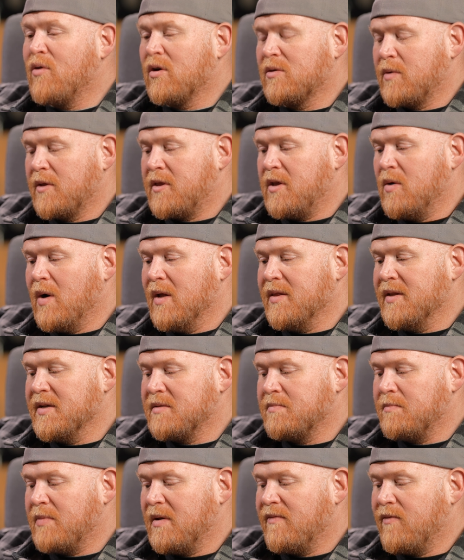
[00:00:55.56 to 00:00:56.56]
worked with you on
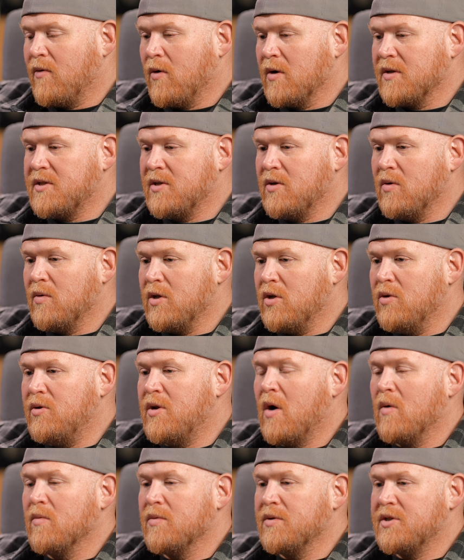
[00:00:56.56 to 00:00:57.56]
this before too. You
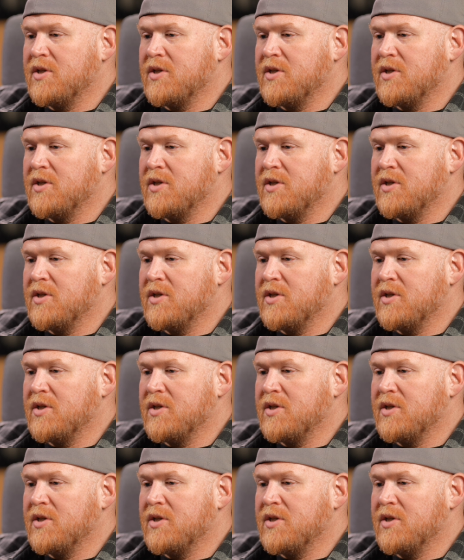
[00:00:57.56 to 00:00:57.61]
don't